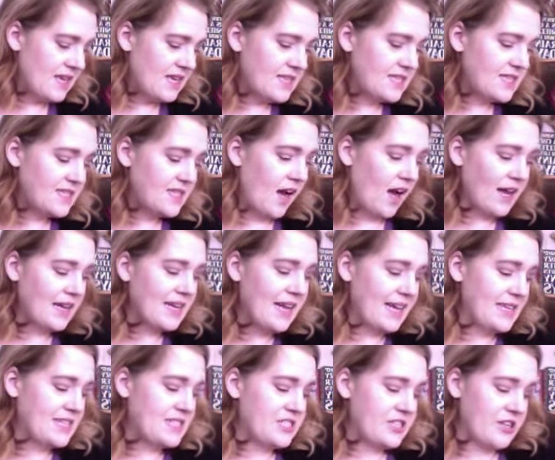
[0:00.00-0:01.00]
is talk
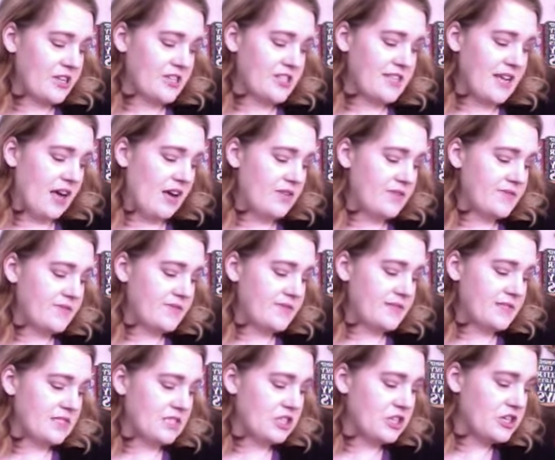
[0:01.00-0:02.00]
nice to yourself,
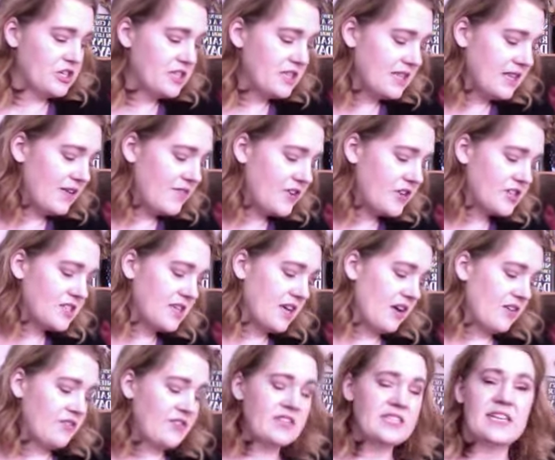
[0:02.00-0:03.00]
learn to love
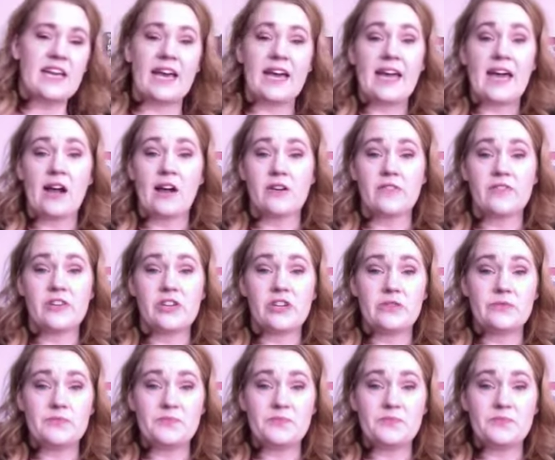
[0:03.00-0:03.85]
yourself, and take care of you.